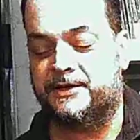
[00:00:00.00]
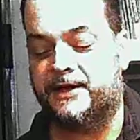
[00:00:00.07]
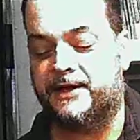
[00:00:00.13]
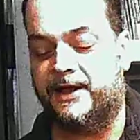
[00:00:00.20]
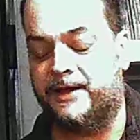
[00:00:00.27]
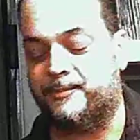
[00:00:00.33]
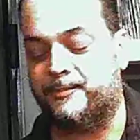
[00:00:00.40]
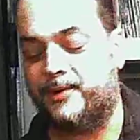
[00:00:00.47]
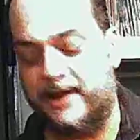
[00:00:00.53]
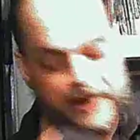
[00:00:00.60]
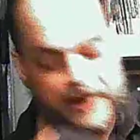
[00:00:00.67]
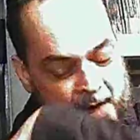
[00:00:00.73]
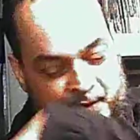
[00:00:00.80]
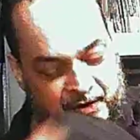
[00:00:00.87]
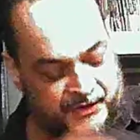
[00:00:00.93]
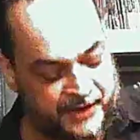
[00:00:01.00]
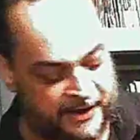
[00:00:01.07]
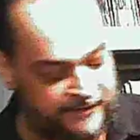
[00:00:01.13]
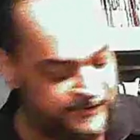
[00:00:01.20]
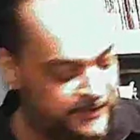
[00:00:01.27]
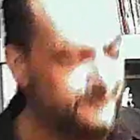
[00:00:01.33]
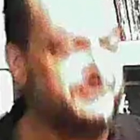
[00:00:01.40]
and play along with stuff.
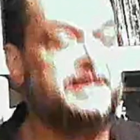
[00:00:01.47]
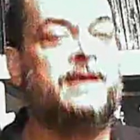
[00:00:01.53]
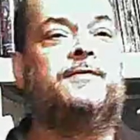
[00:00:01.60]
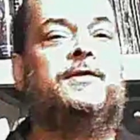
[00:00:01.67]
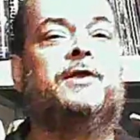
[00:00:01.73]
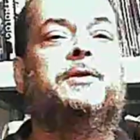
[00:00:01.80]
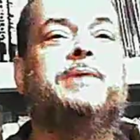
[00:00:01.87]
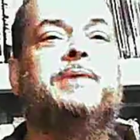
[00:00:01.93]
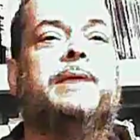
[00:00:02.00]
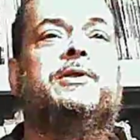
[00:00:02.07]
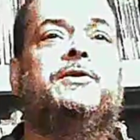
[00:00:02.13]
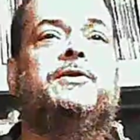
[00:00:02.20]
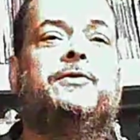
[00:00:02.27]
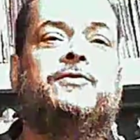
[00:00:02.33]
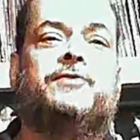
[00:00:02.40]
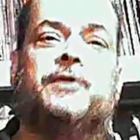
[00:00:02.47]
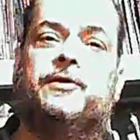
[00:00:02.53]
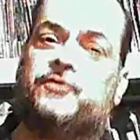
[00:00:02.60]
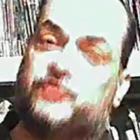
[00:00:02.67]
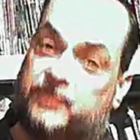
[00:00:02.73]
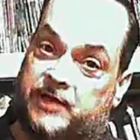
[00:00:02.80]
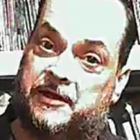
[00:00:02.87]
Then you'll be able to use those
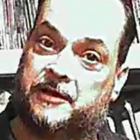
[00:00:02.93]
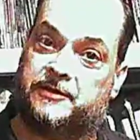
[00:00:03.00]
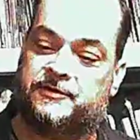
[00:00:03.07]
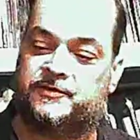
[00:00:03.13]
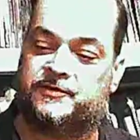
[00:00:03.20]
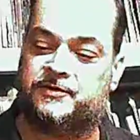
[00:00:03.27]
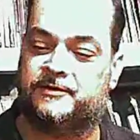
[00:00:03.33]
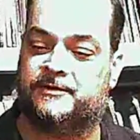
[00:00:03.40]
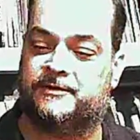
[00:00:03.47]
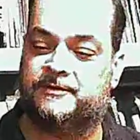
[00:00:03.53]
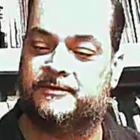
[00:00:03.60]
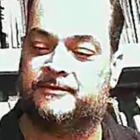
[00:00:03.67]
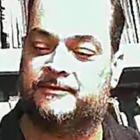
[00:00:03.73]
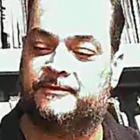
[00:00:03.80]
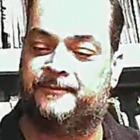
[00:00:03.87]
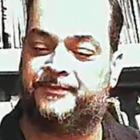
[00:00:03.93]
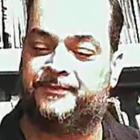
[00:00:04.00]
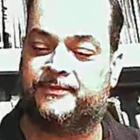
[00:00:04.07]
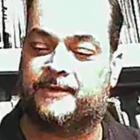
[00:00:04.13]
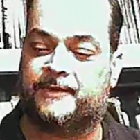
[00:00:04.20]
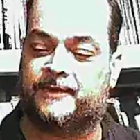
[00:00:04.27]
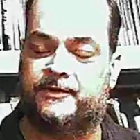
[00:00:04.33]
skills.
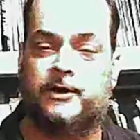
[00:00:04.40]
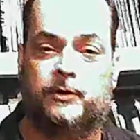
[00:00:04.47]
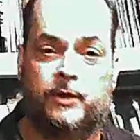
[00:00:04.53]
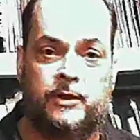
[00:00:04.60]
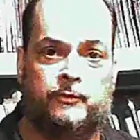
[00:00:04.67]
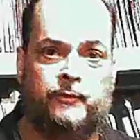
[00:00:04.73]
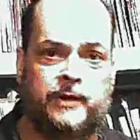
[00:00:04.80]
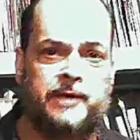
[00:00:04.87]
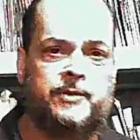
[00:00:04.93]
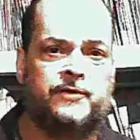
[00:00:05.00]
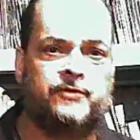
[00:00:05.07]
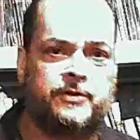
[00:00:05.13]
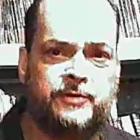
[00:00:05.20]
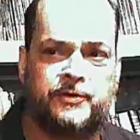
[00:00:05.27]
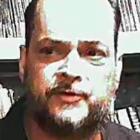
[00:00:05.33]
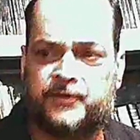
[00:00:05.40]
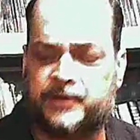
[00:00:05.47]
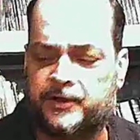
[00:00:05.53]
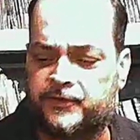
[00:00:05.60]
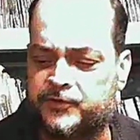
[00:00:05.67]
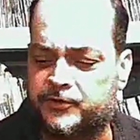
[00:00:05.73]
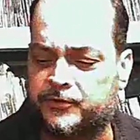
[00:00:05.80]
You know, reading music, you'll use the skills
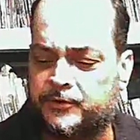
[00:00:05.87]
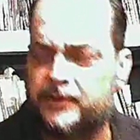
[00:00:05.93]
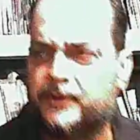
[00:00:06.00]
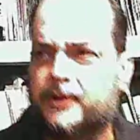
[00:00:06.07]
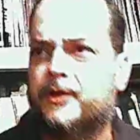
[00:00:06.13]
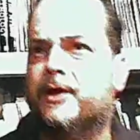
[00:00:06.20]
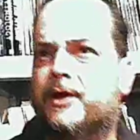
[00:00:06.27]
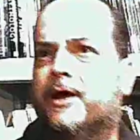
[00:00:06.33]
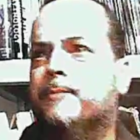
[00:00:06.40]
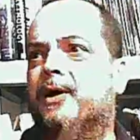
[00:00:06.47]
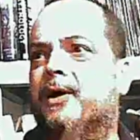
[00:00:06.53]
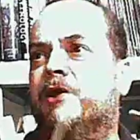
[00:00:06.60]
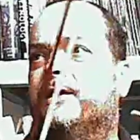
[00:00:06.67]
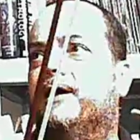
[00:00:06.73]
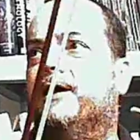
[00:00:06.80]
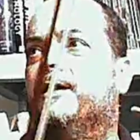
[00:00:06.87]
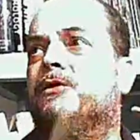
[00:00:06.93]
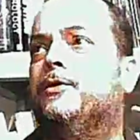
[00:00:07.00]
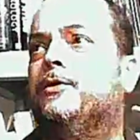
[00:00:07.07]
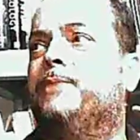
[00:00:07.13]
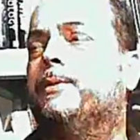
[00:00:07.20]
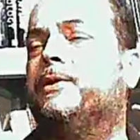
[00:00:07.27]
too, but you'll
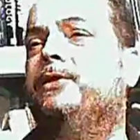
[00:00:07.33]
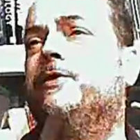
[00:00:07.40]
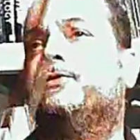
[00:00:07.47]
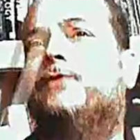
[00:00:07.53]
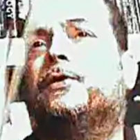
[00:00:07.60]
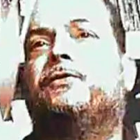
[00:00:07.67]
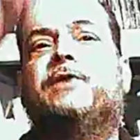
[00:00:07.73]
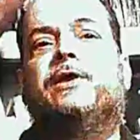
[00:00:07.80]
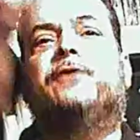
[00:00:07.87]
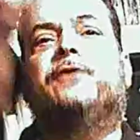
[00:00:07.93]
be able to use those skills